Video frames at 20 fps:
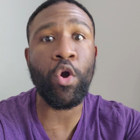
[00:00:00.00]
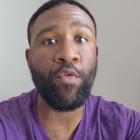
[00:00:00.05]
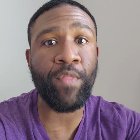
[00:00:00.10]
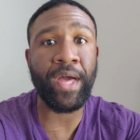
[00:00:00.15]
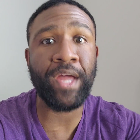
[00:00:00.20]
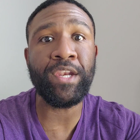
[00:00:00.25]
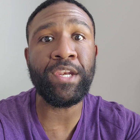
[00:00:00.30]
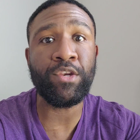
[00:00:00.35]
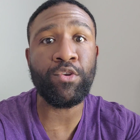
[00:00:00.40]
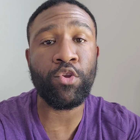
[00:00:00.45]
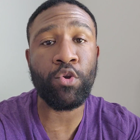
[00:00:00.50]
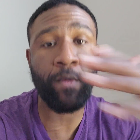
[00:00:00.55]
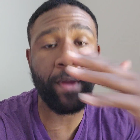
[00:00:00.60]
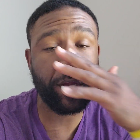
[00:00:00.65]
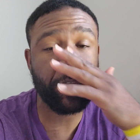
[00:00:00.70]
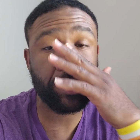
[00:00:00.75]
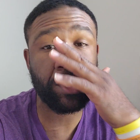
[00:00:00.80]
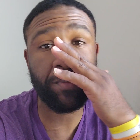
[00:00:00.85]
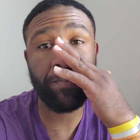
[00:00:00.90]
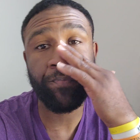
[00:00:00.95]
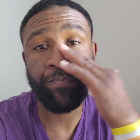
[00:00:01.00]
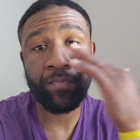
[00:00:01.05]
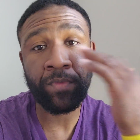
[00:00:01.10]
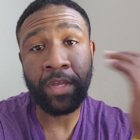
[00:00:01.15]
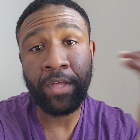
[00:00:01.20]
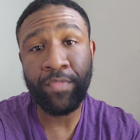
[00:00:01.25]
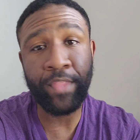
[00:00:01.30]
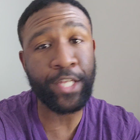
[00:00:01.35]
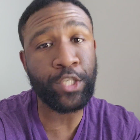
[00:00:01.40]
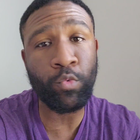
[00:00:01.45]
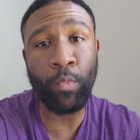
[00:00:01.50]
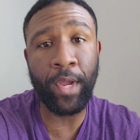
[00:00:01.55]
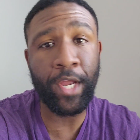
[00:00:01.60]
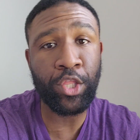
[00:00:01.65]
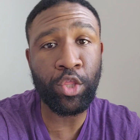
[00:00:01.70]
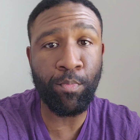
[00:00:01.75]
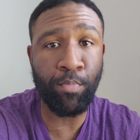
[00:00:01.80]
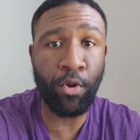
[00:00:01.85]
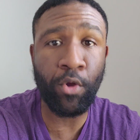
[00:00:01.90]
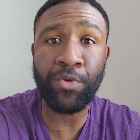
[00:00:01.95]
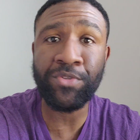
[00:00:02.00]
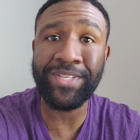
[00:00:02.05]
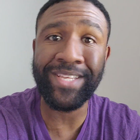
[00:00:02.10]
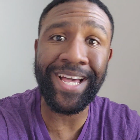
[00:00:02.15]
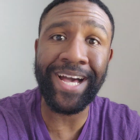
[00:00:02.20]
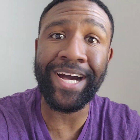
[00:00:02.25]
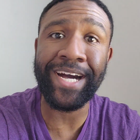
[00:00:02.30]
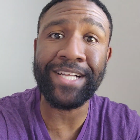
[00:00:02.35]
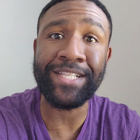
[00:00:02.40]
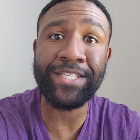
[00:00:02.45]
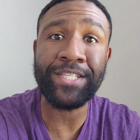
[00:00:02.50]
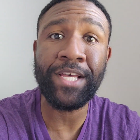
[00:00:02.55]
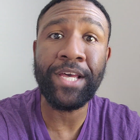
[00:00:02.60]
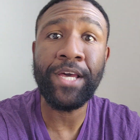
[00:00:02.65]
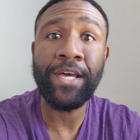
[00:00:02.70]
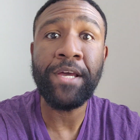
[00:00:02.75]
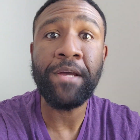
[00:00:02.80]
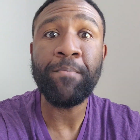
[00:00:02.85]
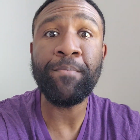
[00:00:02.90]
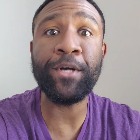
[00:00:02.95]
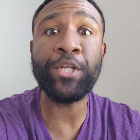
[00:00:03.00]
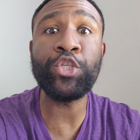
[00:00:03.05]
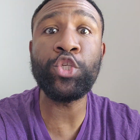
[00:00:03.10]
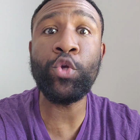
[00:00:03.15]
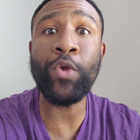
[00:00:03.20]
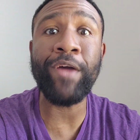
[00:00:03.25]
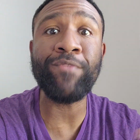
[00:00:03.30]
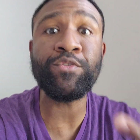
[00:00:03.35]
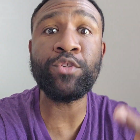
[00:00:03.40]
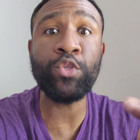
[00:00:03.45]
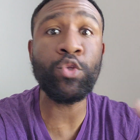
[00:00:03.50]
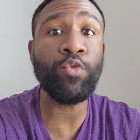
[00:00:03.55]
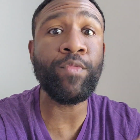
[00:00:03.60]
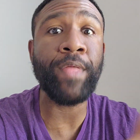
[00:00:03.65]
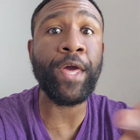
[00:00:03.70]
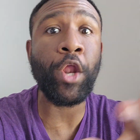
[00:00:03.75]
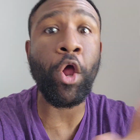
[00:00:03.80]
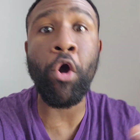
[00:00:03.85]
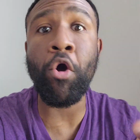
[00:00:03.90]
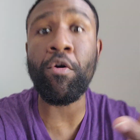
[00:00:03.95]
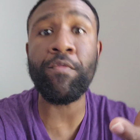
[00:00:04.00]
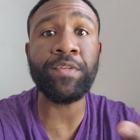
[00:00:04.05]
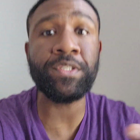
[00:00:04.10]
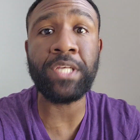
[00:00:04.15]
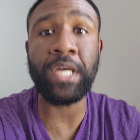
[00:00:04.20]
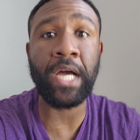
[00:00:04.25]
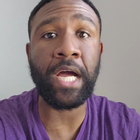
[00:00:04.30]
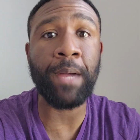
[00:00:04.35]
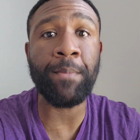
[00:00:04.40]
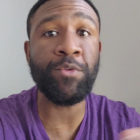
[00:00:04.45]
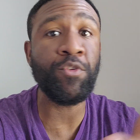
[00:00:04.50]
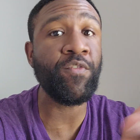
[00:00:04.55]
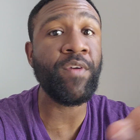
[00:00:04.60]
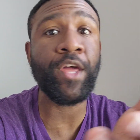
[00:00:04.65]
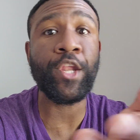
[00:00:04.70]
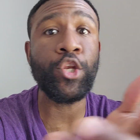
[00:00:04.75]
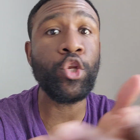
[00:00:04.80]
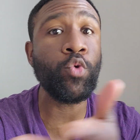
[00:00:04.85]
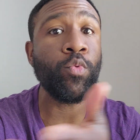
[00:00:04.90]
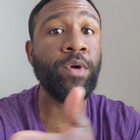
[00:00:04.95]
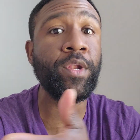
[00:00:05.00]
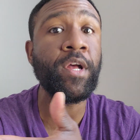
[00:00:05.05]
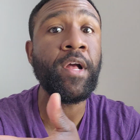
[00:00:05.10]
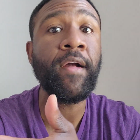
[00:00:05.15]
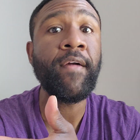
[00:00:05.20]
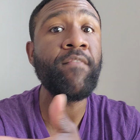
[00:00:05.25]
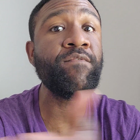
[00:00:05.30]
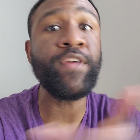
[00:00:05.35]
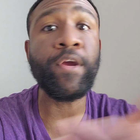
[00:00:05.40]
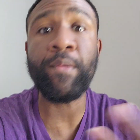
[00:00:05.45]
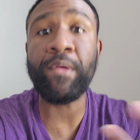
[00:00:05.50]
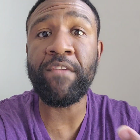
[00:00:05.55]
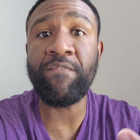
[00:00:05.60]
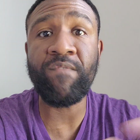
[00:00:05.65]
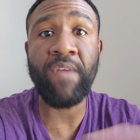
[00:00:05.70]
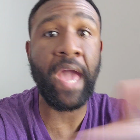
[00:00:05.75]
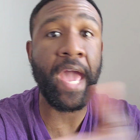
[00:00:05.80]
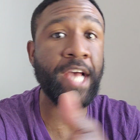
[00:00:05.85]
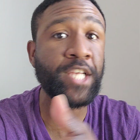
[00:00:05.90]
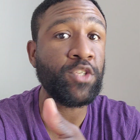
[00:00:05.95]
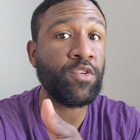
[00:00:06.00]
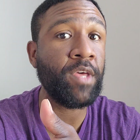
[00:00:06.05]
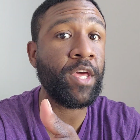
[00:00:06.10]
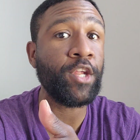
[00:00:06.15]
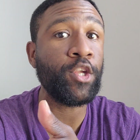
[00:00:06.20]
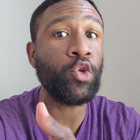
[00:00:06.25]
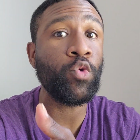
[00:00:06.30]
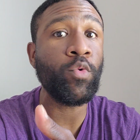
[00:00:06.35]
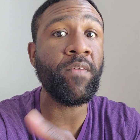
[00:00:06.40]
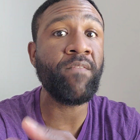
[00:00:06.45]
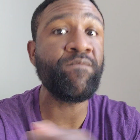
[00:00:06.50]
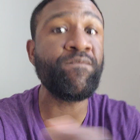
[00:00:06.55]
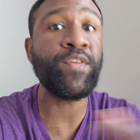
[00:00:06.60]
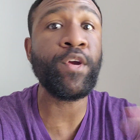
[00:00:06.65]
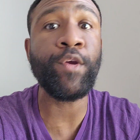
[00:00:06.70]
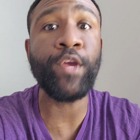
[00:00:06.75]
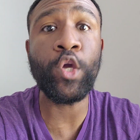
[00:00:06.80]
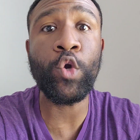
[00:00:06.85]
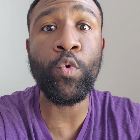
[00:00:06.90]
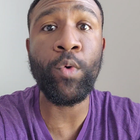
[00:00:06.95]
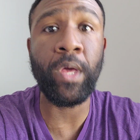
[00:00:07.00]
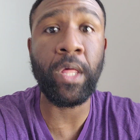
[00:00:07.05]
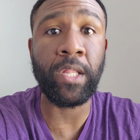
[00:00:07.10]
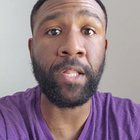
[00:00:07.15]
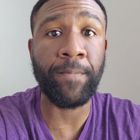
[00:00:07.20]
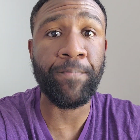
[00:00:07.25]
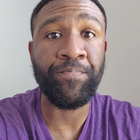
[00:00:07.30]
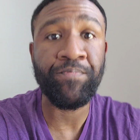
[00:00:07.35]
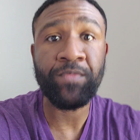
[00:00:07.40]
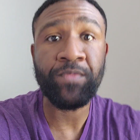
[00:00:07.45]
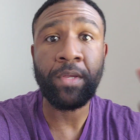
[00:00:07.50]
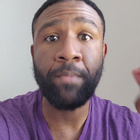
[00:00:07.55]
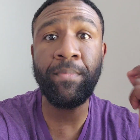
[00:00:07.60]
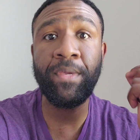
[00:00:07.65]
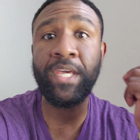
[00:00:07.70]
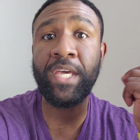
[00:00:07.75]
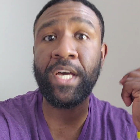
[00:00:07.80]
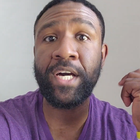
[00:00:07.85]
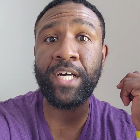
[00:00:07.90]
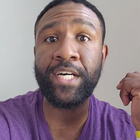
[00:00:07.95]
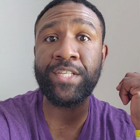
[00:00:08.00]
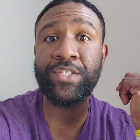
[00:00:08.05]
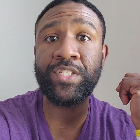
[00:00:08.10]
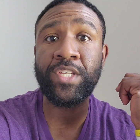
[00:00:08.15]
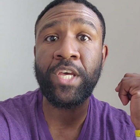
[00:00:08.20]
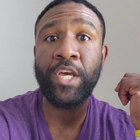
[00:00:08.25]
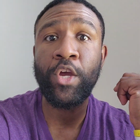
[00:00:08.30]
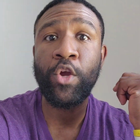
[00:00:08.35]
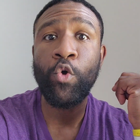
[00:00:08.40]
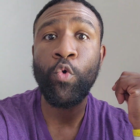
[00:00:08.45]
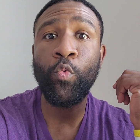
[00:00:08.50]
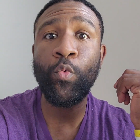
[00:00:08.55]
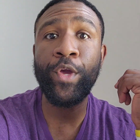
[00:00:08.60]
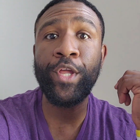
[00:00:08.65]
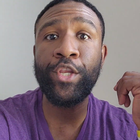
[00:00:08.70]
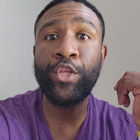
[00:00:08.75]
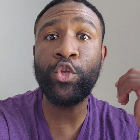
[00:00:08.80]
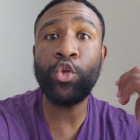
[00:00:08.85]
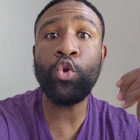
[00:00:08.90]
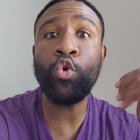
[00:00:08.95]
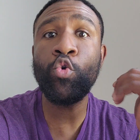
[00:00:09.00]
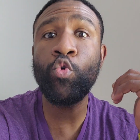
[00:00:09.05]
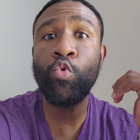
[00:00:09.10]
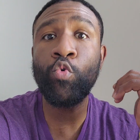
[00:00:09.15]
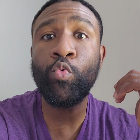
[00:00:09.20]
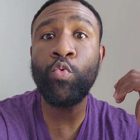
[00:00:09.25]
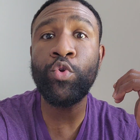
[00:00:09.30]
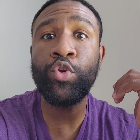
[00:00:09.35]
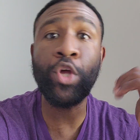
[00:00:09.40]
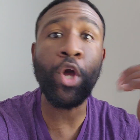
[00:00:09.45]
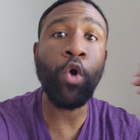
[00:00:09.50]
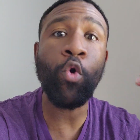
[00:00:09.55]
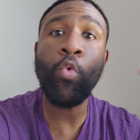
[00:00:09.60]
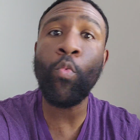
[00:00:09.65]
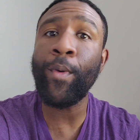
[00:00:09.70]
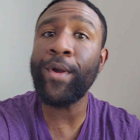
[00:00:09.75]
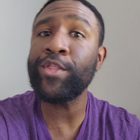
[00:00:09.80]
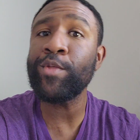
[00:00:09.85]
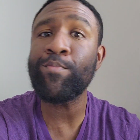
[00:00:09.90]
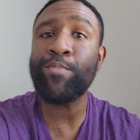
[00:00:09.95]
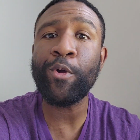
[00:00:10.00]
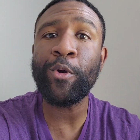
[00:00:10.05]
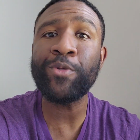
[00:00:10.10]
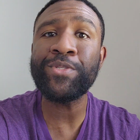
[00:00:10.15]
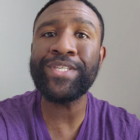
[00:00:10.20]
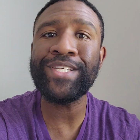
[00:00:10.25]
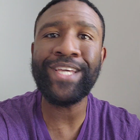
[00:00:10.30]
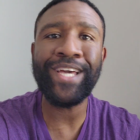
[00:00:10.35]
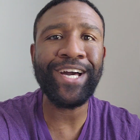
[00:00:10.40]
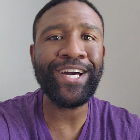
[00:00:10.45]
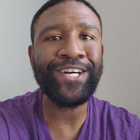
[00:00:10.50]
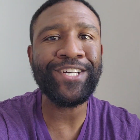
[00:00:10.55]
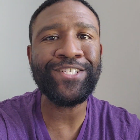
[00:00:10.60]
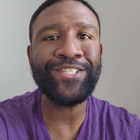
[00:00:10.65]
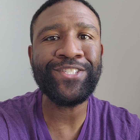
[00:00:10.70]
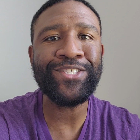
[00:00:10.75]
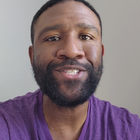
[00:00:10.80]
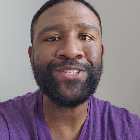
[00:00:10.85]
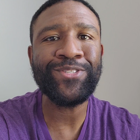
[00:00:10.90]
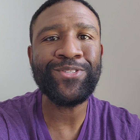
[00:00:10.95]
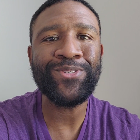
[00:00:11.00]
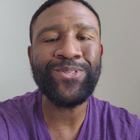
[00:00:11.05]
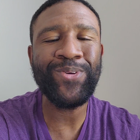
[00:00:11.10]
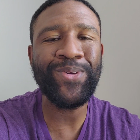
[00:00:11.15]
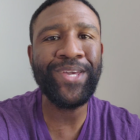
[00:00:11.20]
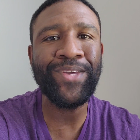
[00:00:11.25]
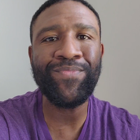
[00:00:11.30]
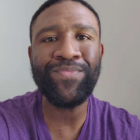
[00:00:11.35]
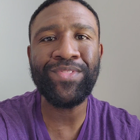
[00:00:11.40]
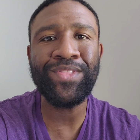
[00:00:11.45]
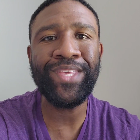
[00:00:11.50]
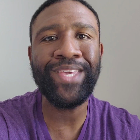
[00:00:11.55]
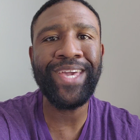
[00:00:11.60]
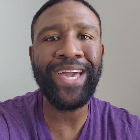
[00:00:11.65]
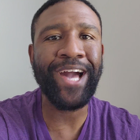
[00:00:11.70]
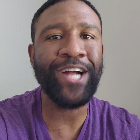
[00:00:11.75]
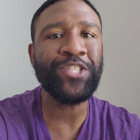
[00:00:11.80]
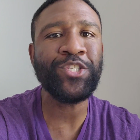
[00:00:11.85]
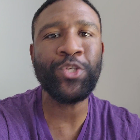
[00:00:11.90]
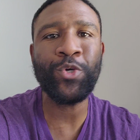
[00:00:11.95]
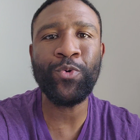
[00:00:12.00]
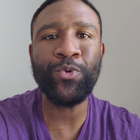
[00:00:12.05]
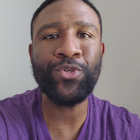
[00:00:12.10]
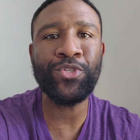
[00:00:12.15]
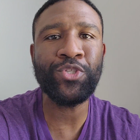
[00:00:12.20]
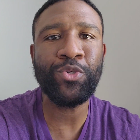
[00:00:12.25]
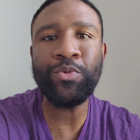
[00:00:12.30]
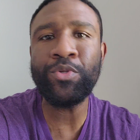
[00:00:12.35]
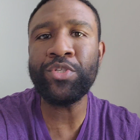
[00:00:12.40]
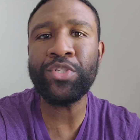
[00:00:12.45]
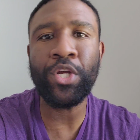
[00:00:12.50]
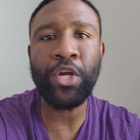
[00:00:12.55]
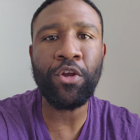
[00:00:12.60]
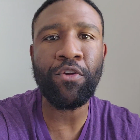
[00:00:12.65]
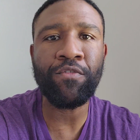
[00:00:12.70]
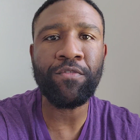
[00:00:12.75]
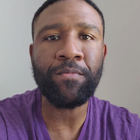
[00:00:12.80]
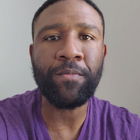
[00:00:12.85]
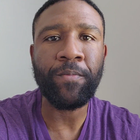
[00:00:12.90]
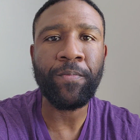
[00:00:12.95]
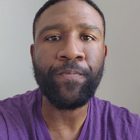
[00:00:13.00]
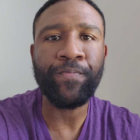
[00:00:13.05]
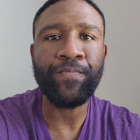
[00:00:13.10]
go that direction. That's weighing the pros and cons. But you have to do that all the time. You got to do it very fast. You got to do it very quickly, because when you don't weigh the pros and cons, you get the consequence you deserve.